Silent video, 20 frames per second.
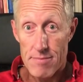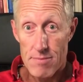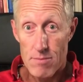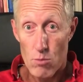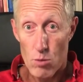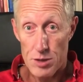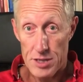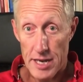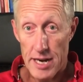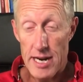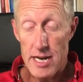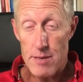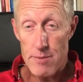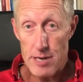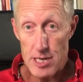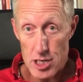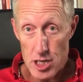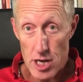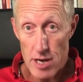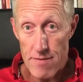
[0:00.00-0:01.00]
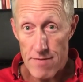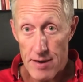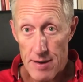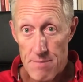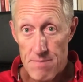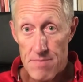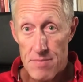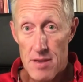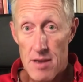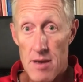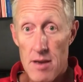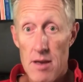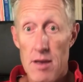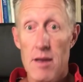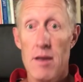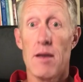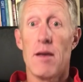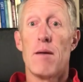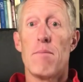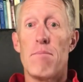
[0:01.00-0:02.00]
what they need to be achieving
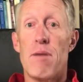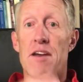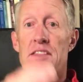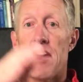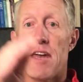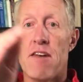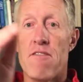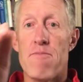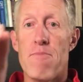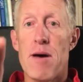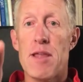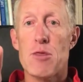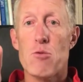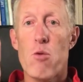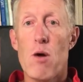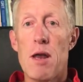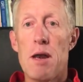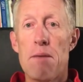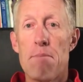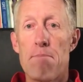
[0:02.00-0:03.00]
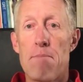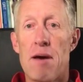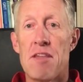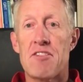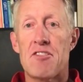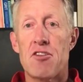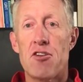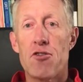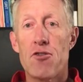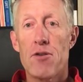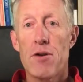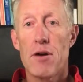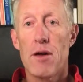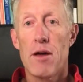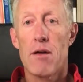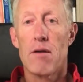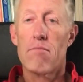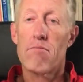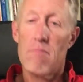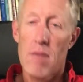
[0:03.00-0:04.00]
by the end of month 1, month 2,
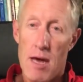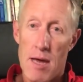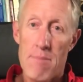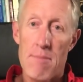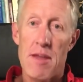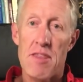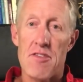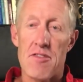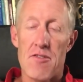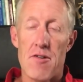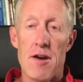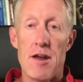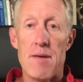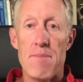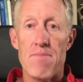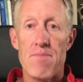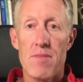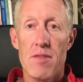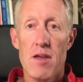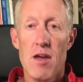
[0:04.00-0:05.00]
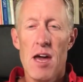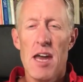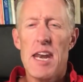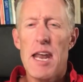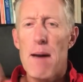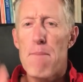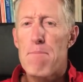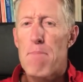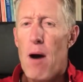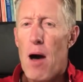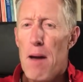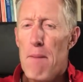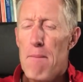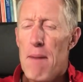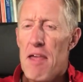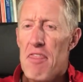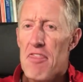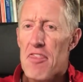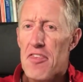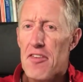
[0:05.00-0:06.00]
and month 3. Now, by
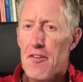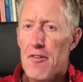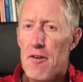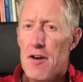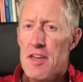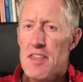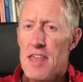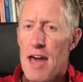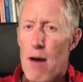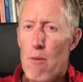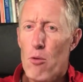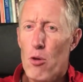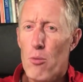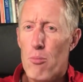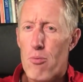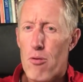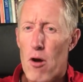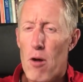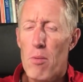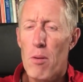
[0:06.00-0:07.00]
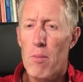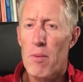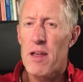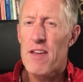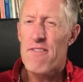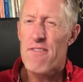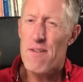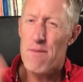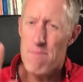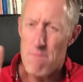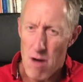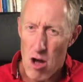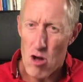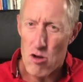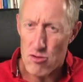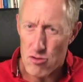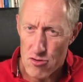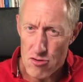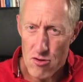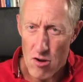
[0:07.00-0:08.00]
month 3, that will probably, for
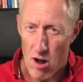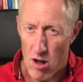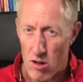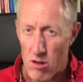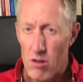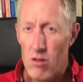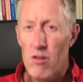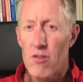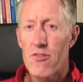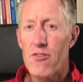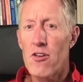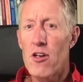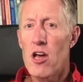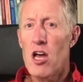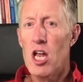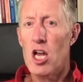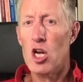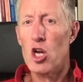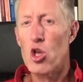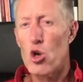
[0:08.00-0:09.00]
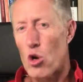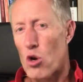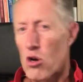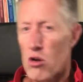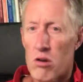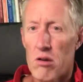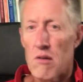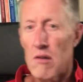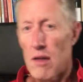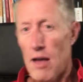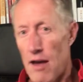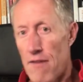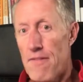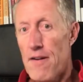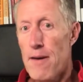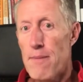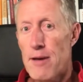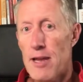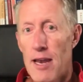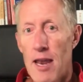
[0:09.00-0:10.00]
most roles, look a
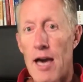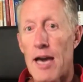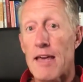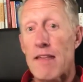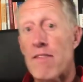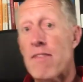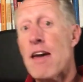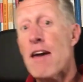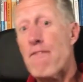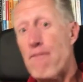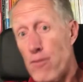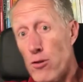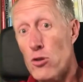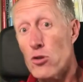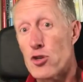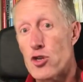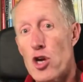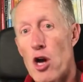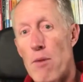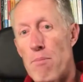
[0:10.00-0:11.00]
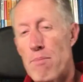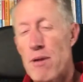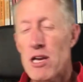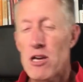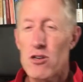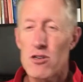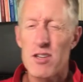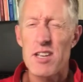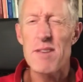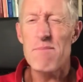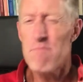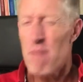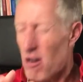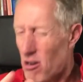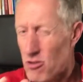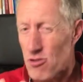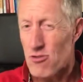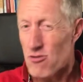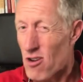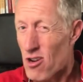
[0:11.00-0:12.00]
fair bit like their full job, because in
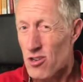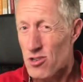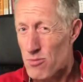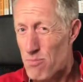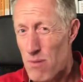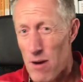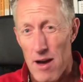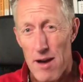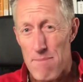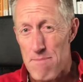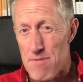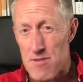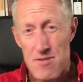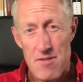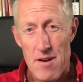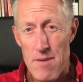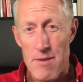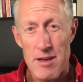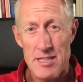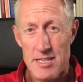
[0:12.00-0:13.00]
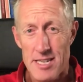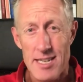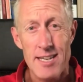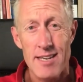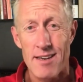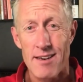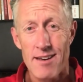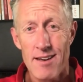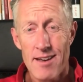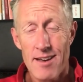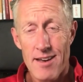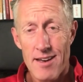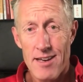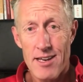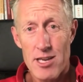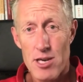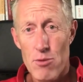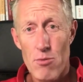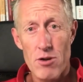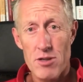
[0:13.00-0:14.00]
most roles, by 3 months in,
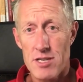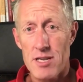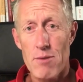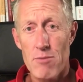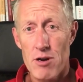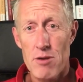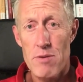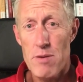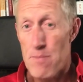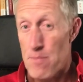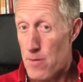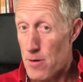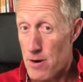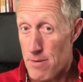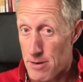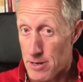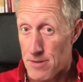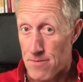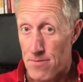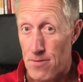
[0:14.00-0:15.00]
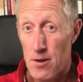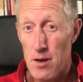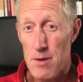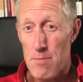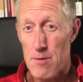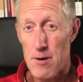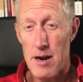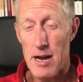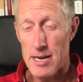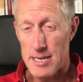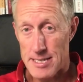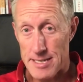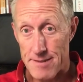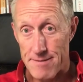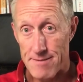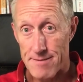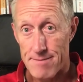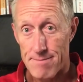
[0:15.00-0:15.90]
you want someone to be pretty much fully productive.